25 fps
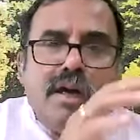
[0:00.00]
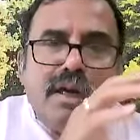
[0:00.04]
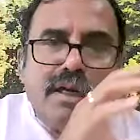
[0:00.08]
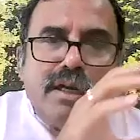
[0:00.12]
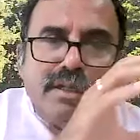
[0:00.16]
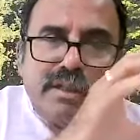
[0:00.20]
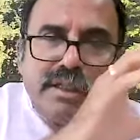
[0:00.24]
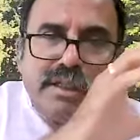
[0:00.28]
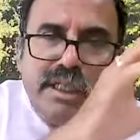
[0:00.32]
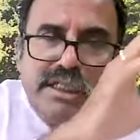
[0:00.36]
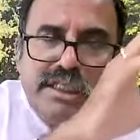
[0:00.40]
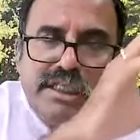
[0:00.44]

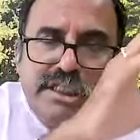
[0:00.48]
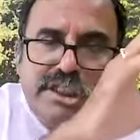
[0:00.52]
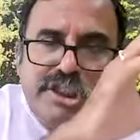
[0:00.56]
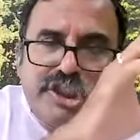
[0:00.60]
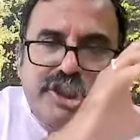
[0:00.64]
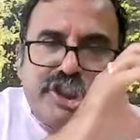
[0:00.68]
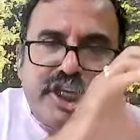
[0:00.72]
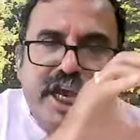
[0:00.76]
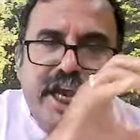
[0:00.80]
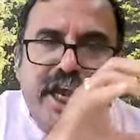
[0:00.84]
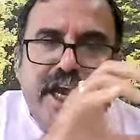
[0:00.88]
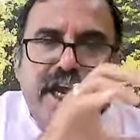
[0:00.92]
this
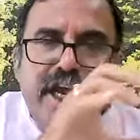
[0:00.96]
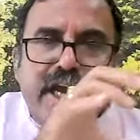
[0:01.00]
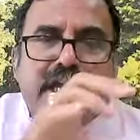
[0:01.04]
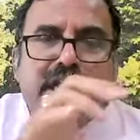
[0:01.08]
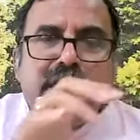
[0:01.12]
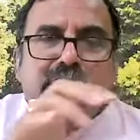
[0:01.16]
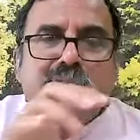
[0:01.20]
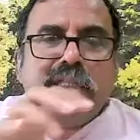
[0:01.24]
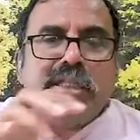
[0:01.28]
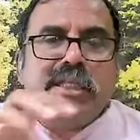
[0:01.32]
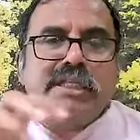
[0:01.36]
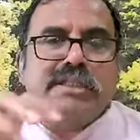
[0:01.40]

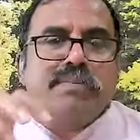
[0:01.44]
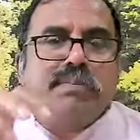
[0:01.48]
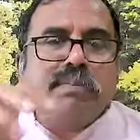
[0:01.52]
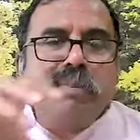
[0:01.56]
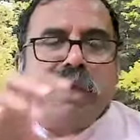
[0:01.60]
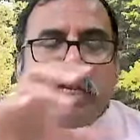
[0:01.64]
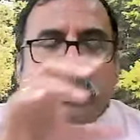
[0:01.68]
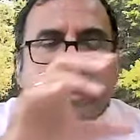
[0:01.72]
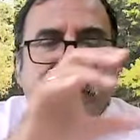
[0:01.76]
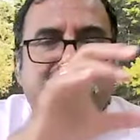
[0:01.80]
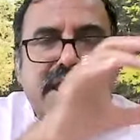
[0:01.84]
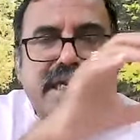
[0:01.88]
chain, these
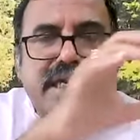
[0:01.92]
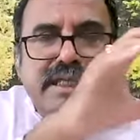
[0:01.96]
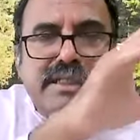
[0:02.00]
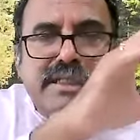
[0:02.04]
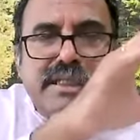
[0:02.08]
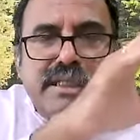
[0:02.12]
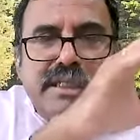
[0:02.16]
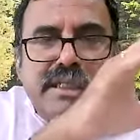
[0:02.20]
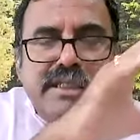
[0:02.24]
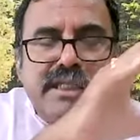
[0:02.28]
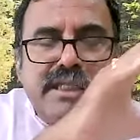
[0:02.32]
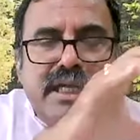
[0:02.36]
many things,
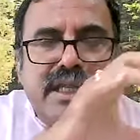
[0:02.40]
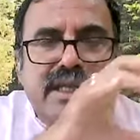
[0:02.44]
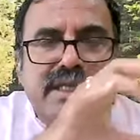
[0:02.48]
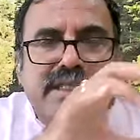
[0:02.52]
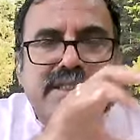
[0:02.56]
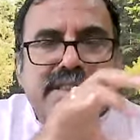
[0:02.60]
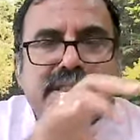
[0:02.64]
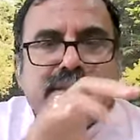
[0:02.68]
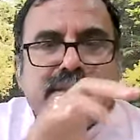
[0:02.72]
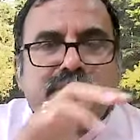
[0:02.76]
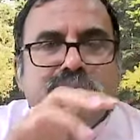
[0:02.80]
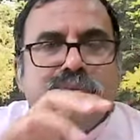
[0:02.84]
these are
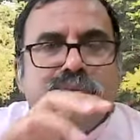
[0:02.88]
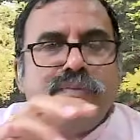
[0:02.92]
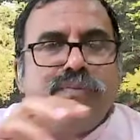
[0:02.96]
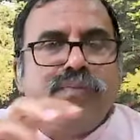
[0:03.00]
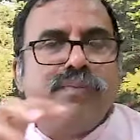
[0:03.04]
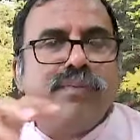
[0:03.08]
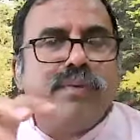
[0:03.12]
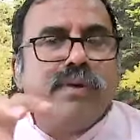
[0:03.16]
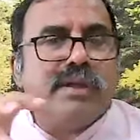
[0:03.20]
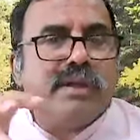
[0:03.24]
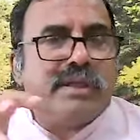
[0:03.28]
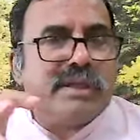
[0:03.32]
the
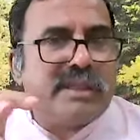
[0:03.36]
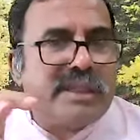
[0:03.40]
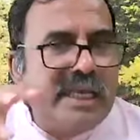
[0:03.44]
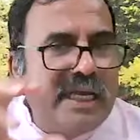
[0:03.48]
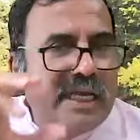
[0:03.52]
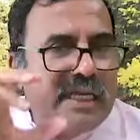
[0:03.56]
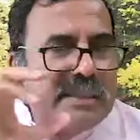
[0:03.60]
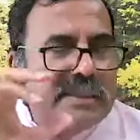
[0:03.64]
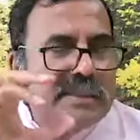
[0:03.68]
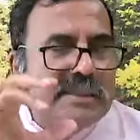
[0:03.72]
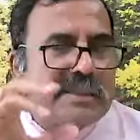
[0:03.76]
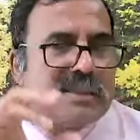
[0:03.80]

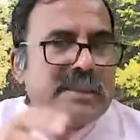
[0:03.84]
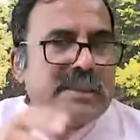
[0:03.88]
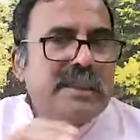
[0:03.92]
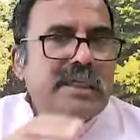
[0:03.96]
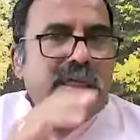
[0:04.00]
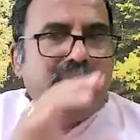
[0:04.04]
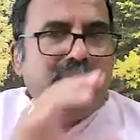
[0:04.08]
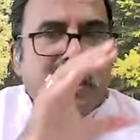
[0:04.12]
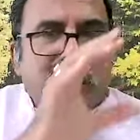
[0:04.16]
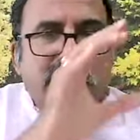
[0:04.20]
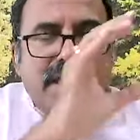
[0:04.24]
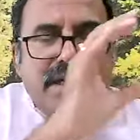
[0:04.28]
things,
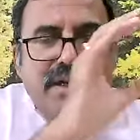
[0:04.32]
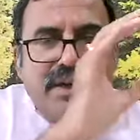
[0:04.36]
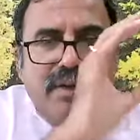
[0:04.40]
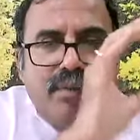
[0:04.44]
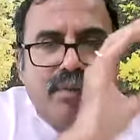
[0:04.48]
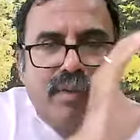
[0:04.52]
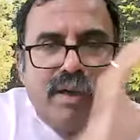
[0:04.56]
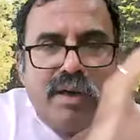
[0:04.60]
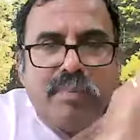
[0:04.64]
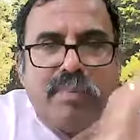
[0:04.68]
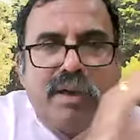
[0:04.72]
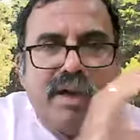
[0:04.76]

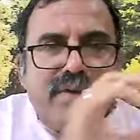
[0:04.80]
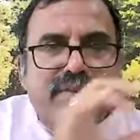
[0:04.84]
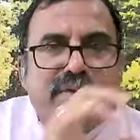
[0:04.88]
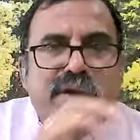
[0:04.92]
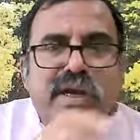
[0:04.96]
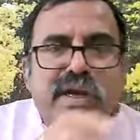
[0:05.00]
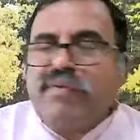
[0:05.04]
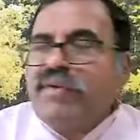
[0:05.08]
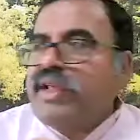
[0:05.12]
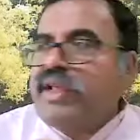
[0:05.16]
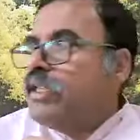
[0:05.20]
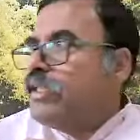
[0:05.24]
one by one
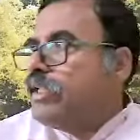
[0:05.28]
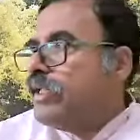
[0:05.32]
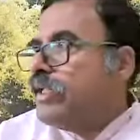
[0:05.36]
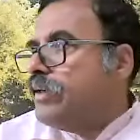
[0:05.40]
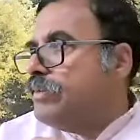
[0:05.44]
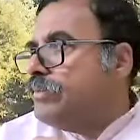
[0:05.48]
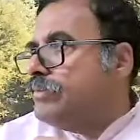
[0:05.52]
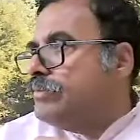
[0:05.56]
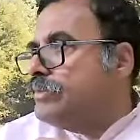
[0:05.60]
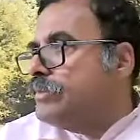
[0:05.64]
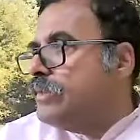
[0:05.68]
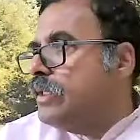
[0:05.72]
after other.
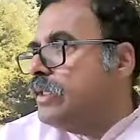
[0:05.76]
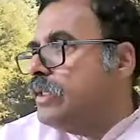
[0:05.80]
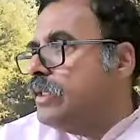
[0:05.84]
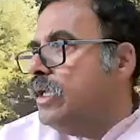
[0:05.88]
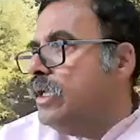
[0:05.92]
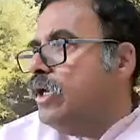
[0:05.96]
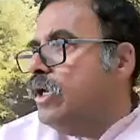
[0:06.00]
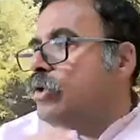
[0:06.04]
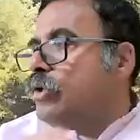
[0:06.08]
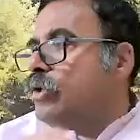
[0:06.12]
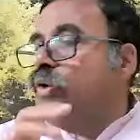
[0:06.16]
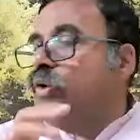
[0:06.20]

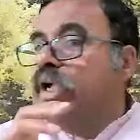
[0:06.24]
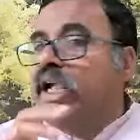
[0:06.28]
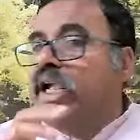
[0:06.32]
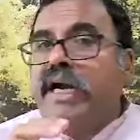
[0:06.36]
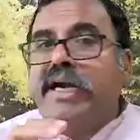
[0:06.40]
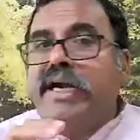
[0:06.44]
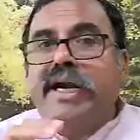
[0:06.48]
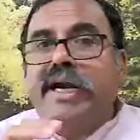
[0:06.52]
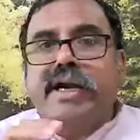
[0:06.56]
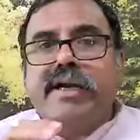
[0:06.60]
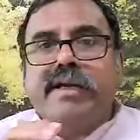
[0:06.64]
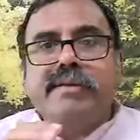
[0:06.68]
To get
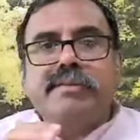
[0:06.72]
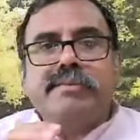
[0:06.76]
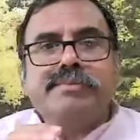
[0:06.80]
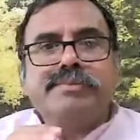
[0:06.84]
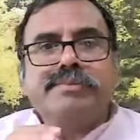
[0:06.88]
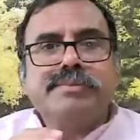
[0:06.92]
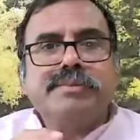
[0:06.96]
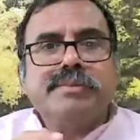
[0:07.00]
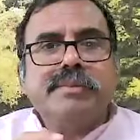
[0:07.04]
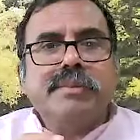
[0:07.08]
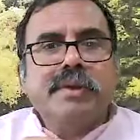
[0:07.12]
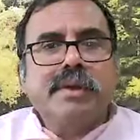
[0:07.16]
it,
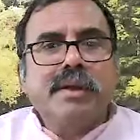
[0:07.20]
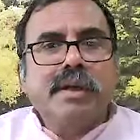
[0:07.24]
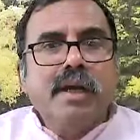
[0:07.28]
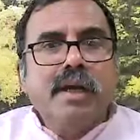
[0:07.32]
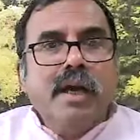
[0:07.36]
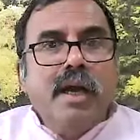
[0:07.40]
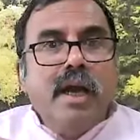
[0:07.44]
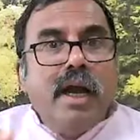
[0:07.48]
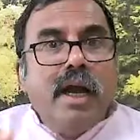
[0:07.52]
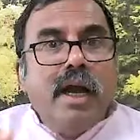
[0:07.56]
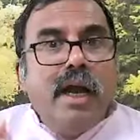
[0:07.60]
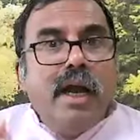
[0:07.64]

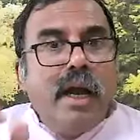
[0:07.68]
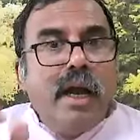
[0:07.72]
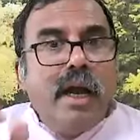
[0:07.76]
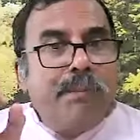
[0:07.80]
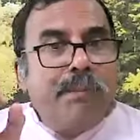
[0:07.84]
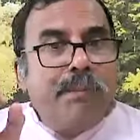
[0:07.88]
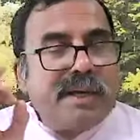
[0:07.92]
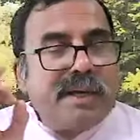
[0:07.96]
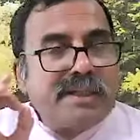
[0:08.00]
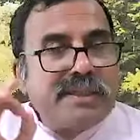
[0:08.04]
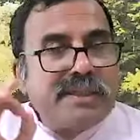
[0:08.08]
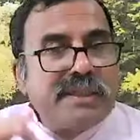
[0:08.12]
a
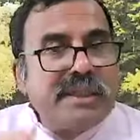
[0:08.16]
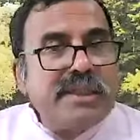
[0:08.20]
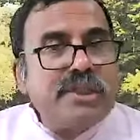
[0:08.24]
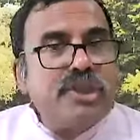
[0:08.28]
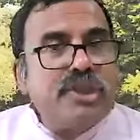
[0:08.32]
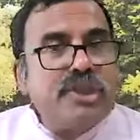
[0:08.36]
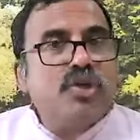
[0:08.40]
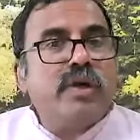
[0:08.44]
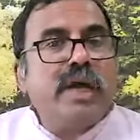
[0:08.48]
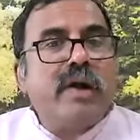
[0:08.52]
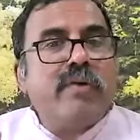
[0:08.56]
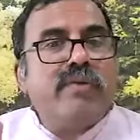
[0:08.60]
person
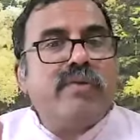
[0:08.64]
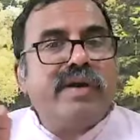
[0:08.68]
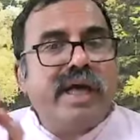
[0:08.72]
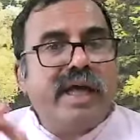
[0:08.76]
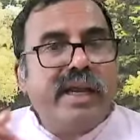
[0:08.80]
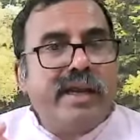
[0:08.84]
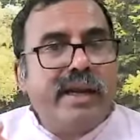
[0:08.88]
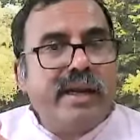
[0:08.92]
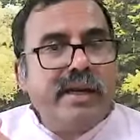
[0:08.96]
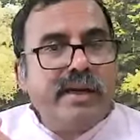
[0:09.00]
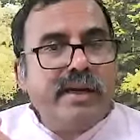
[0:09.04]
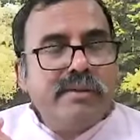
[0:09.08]
should have
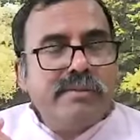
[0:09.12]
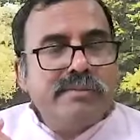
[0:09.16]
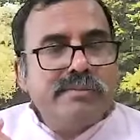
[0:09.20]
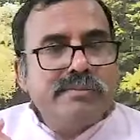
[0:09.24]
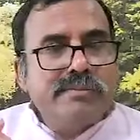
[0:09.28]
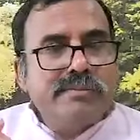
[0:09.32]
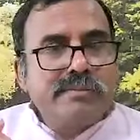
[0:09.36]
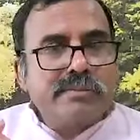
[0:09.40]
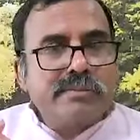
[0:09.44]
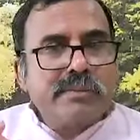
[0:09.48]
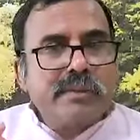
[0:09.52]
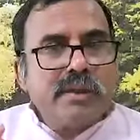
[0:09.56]
done
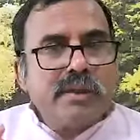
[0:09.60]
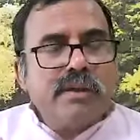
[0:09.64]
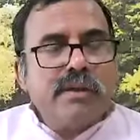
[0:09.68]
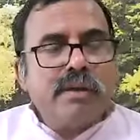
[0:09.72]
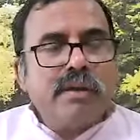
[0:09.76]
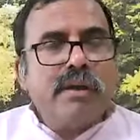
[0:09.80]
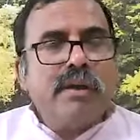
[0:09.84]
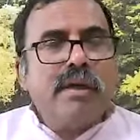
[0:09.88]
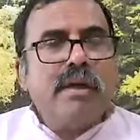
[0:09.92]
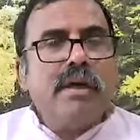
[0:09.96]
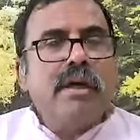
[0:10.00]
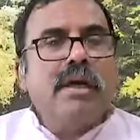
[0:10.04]

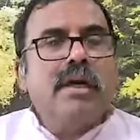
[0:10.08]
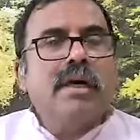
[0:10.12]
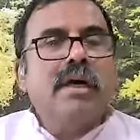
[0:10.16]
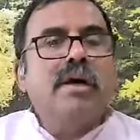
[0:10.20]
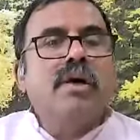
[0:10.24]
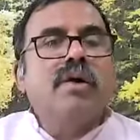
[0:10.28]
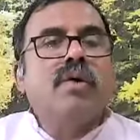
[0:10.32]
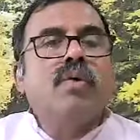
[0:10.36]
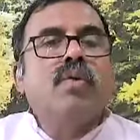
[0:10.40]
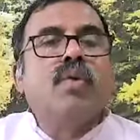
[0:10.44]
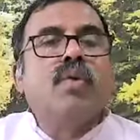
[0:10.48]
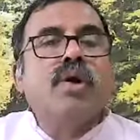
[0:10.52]

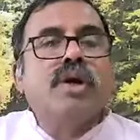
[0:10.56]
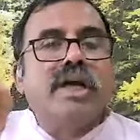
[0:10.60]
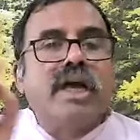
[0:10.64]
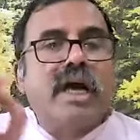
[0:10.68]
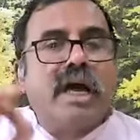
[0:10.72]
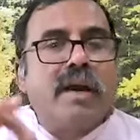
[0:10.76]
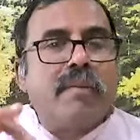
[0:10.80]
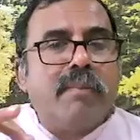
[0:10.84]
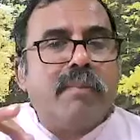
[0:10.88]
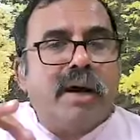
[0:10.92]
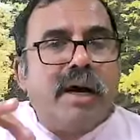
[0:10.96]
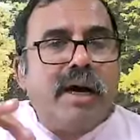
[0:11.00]
good
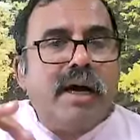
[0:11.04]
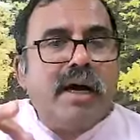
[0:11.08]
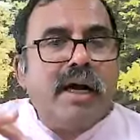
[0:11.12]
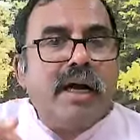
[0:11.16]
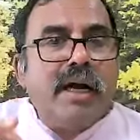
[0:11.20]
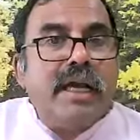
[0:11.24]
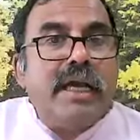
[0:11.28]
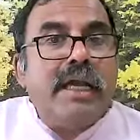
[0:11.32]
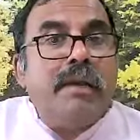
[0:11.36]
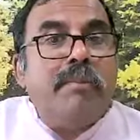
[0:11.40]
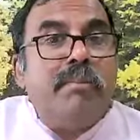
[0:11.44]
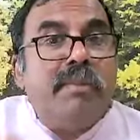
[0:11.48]
karma
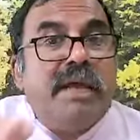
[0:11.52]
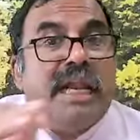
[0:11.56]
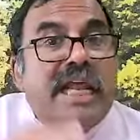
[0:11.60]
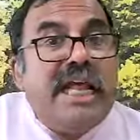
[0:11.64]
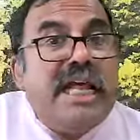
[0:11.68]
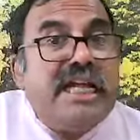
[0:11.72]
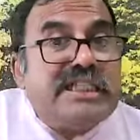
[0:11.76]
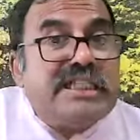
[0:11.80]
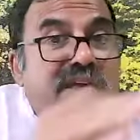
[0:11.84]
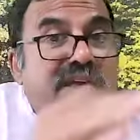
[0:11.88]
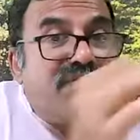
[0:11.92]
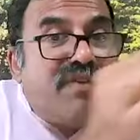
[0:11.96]
in
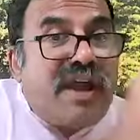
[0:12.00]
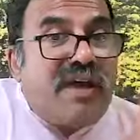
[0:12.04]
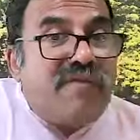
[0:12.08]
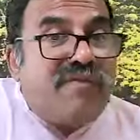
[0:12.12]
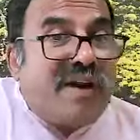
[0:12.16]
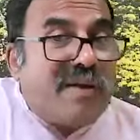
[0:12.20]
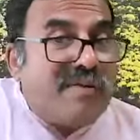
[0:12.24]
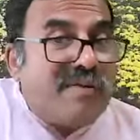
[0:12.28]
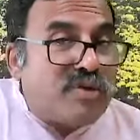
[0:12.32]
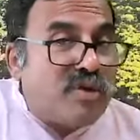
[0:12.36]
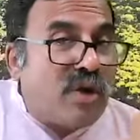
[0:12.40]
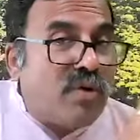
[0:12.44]
millions of
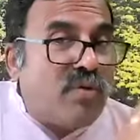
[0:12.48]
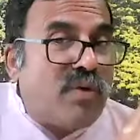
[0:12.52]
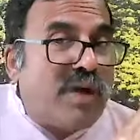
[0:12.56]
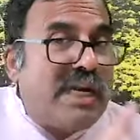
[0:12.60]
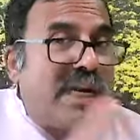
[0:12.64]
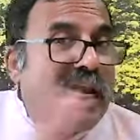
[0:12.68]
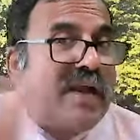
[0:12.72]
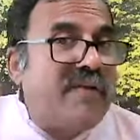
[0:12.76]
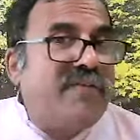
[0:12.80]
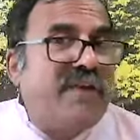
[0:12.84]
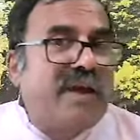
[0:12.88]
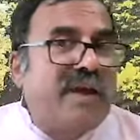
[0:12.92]
lifetimes, not one
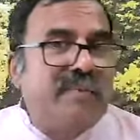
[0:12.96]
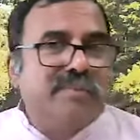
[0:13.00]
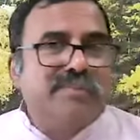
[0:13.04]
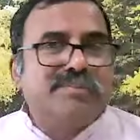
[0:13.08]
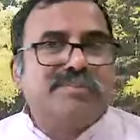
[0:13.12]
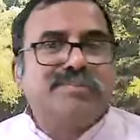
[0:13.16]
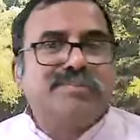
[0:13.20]
lifetime.